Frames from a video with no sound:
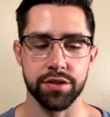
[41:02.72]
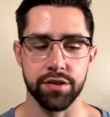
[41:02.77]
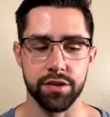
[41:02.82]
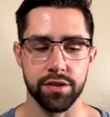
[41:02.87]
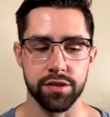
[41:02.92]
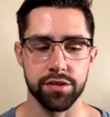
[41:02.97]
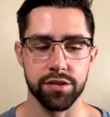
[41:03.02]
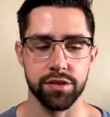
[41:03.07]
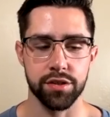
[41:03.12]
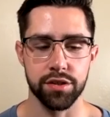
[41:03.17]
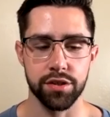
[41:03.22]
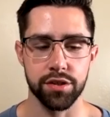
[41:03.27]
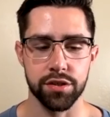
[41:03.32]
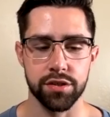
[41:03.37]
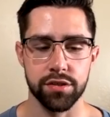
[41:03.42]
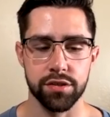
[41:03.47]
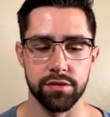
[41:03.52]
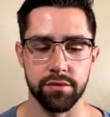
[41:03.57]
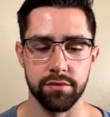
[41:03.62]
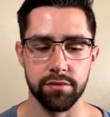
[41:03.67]
is to
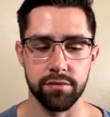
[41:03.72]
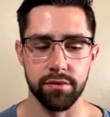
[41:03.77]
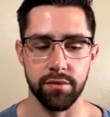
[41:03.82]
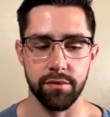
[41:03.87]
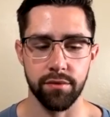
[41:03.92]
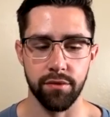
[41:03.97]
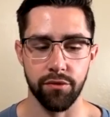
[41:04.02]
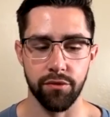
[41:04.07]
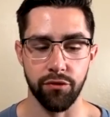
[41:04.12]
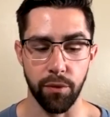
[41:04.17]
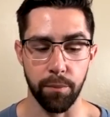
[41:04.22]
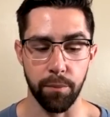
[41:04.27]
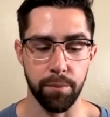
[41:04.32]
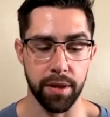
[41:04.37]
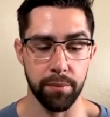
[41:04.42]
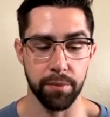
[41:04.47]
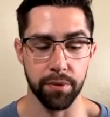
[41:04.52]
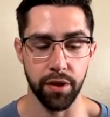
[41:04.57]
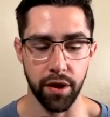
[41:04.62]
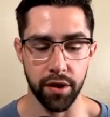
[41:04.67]
just, for
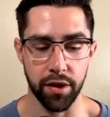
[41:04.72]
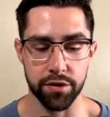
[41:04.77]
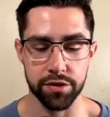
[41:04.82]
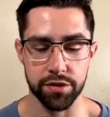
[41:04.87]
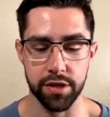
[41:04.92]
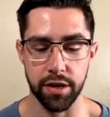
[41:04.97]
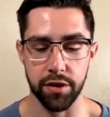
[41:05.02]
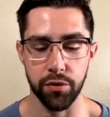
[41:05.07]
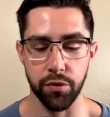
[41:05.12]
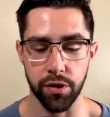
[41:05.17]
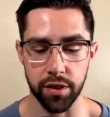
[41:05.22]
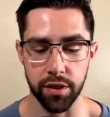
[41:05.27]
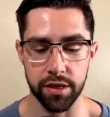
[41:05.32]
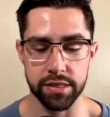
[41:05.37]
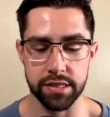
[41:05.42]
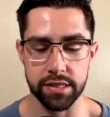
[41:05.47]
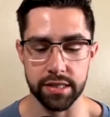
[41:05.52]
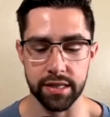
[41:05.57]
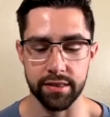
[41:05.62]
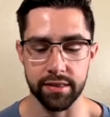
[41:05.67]
people to understand who are
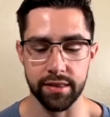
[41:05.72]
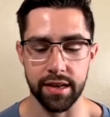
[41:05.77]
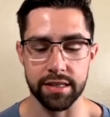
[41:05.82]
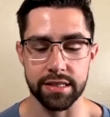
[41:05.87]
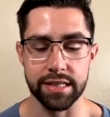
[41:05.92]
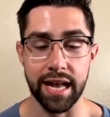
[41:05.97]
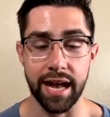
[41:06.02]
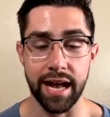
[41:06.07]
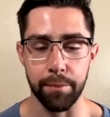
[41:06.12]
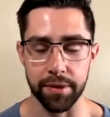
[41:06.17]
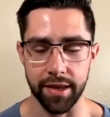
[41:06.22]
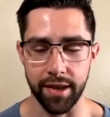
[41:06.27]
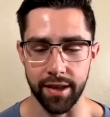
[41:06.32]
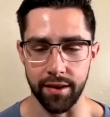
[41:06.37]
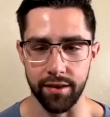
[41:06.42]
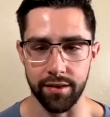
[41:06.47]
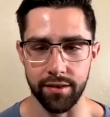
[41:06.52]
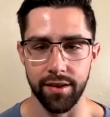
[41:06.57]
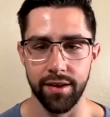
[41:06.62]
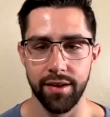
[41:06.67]
listening, that it's
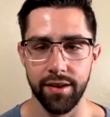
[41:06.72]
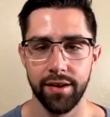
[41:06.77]
complicated.